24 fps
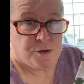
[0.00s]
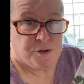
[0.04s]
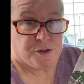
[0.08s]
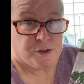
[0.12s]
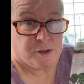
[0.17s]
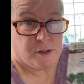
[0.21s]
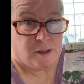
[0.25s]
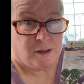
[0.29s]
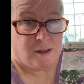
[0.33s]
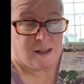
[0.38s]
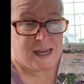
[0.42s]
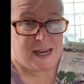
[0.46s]
so
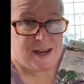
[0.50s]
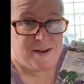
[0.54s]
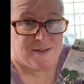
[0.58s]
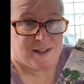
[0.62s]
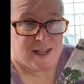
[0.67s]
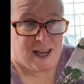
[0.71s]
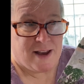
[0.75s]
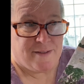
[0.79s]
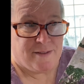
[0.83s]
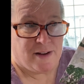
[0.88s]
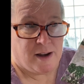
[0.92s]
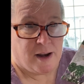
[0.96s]
the leaves
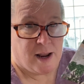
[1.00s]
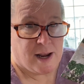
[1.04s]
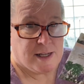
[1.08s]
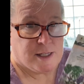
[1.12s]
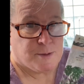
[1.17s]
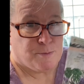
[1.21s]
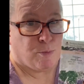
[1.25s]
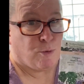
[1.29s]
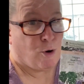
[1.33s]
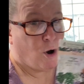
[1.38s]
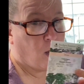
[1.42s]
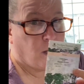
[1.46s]
have a nice
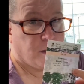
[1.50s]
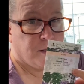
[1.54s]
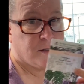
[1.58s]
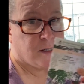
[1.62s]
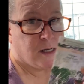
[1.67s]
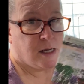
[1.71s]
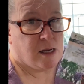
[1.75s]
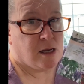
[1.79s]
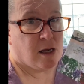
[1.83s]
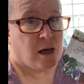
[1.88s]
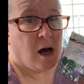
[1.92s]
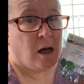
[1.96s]

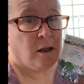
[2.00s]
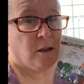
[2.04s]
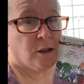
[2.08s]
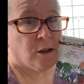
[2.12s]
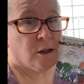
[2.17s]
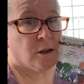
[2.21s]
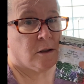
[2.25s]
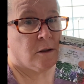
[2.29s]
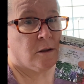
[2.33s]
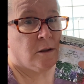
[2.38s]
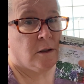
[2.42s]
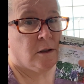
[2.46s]
bronzy
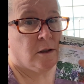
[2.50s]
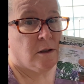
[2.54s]
color.